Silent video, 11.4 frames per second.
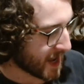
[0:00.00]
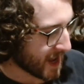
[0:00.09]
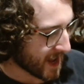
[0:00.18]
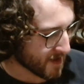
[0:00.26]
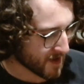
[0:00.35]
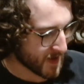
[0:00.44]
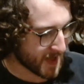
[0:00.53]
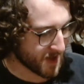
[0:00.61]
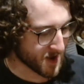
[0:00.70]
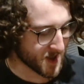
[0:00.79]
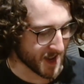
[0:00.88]
And so he
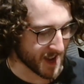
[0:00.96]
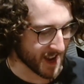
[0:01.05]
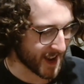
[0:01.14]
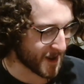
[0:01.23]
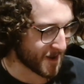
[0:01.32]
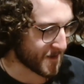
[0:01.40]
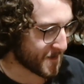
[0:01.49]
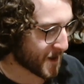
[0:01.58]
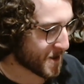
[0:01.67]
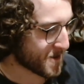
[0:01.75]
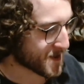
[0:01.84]
looked like a kind of
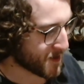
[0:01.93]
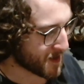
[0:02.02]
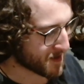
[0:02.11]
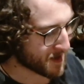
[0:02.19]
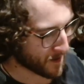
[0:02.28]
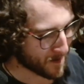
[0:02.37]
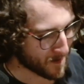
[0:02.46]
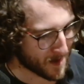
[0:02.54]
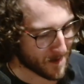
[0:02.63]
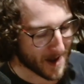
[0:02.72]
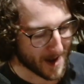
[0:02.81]
forest monster from the
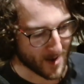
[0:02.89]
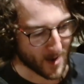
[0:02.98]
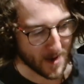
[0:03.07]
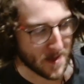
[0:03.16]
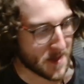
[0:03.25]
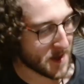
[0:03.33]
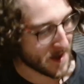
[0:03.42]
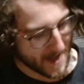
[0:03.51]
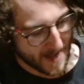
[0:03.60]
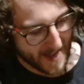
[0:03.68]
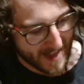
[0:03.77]
far north.
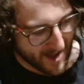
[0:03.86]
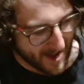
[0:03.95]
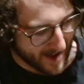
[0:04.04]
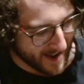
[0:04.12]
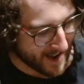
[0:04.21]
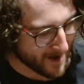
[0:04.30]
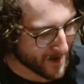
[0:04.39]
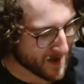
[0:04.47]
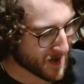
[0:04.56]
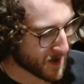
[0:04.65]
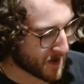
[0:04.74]
I always
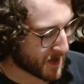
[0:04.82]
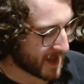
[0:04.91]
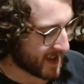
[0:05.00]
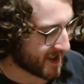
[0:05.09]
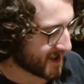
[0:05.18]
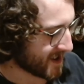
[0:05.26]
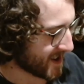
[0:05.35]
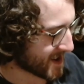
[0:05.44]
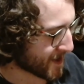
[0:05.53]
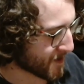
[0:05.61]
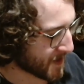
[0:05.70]
thought that, and I
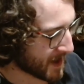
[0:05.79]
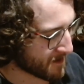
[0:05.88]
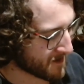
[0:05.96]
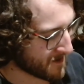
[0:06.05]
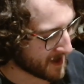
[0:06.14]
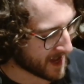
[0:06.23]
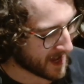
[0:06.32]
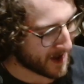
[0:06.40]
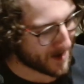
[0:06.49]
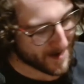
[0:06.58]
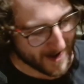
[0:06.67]
thought that was really
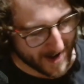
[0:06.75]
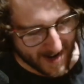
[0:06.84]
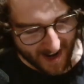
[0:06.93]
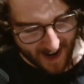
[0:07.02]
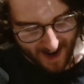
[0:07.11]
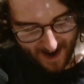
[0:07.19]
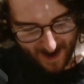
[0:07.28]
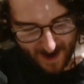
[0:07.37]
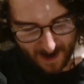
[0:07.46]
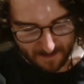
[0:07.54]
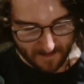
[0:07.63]
cute.
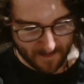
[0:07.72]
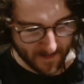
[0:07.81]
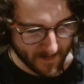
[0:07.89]
And